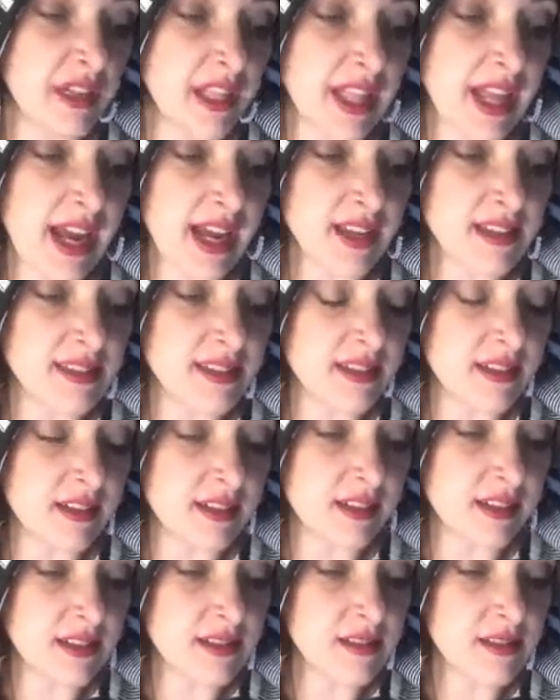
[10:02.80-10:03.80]
relaxed and
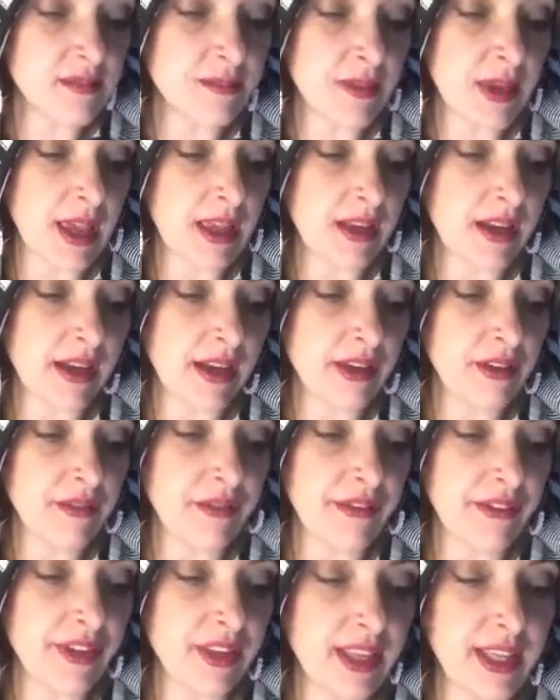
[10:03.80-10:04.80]
awesome, and I
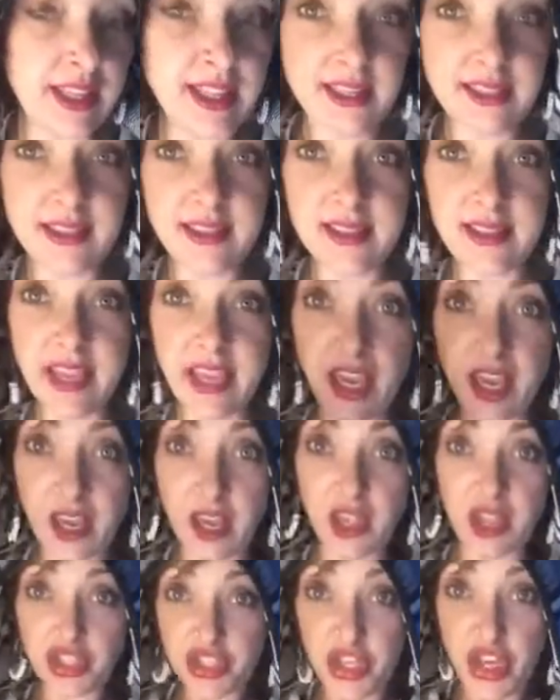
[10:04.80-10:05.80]
don't feel like this is like a
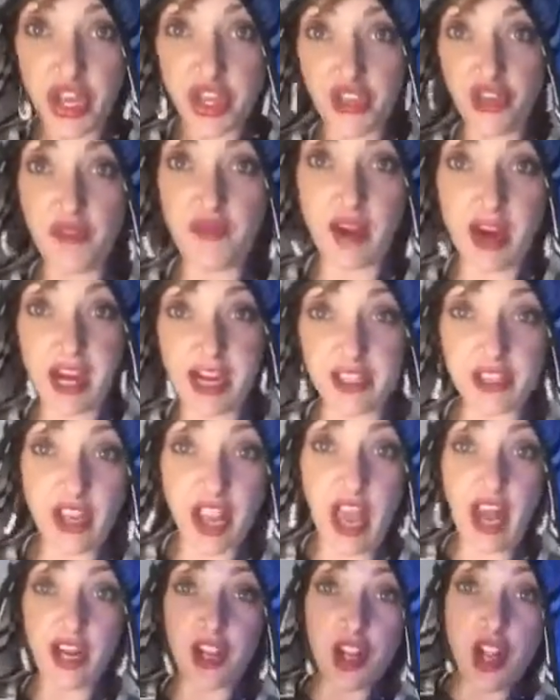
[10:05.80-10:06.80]
taking the reins,
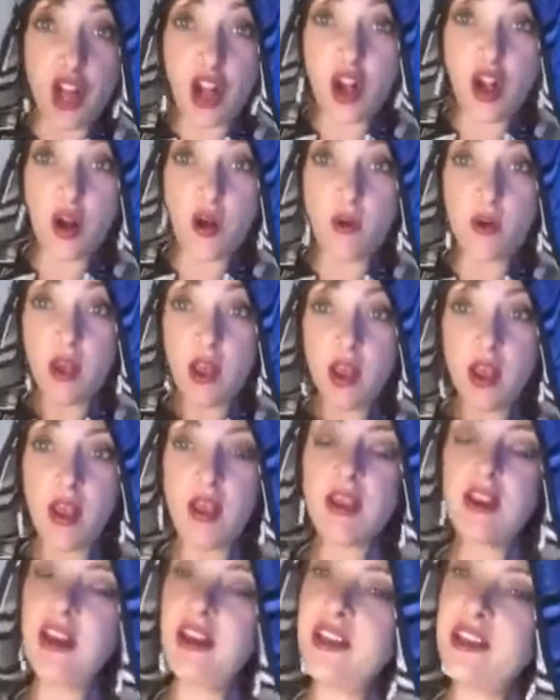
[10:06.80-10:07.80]
gotta go
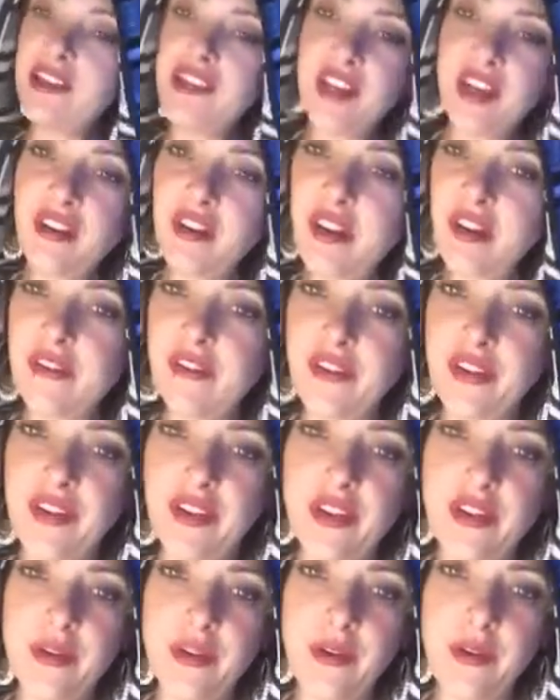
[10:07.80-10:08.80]
kind of chariot for
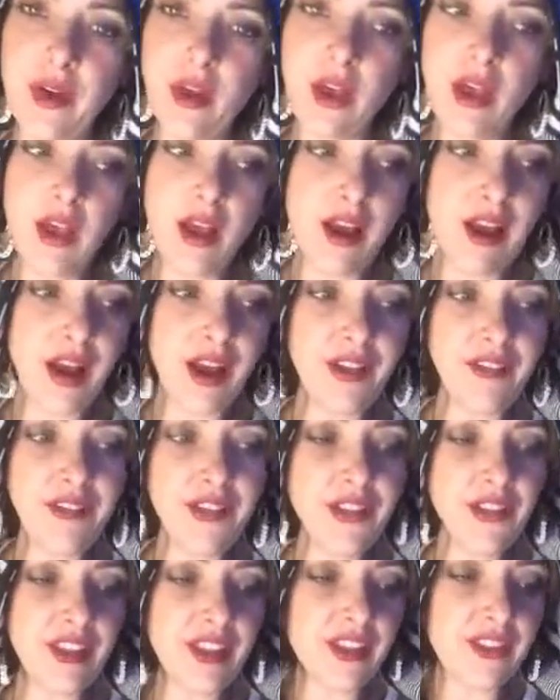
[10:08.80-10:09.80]
you. I
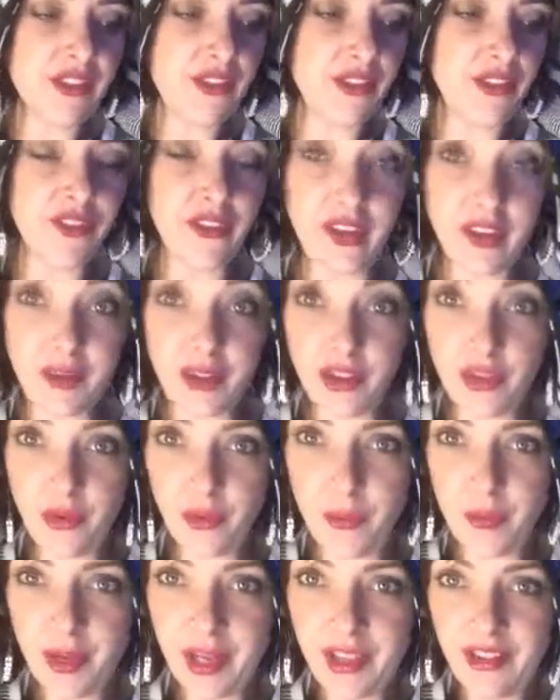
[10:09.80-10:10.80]
feel like this is like
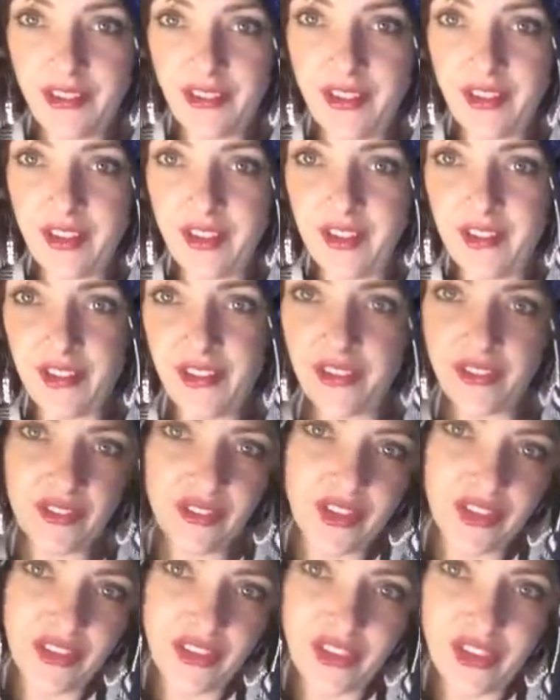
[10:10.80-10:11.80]
you, Pisces. This
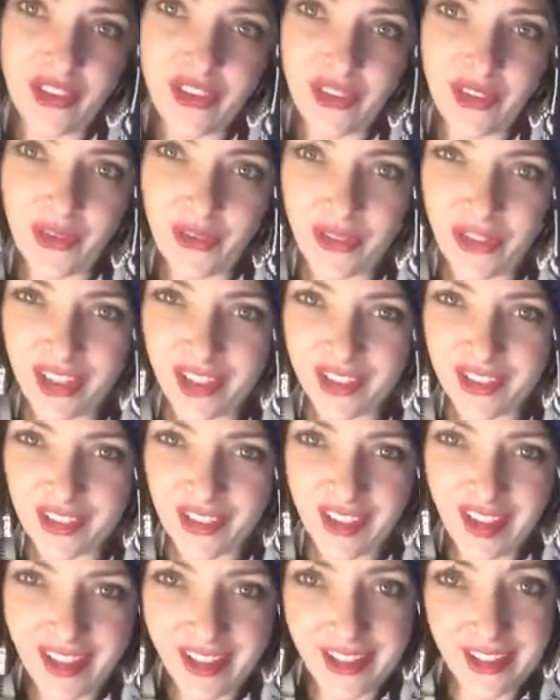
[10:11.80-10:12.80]
feels like you, like
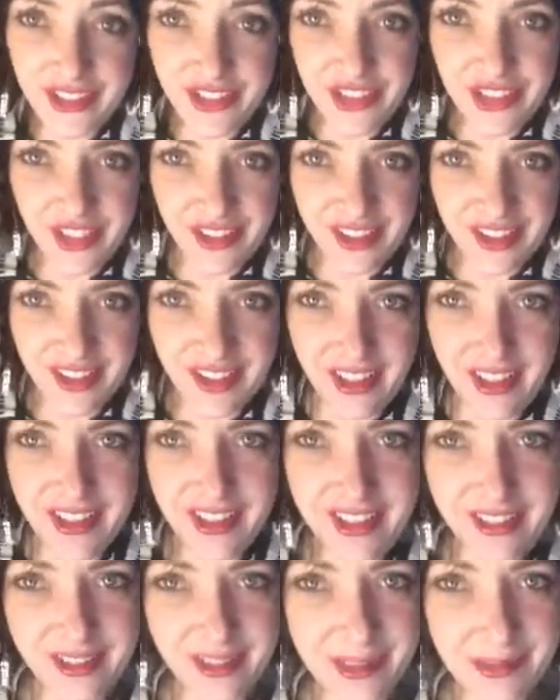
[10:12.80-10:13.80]
kind of chill and
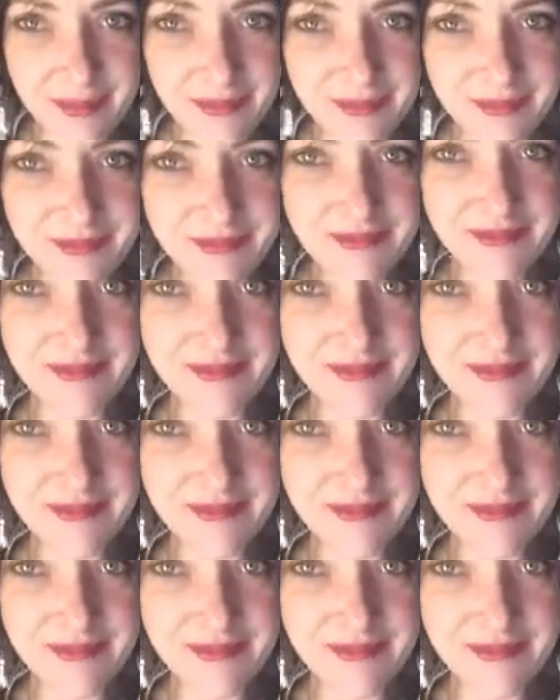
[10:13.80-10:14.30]
awesome.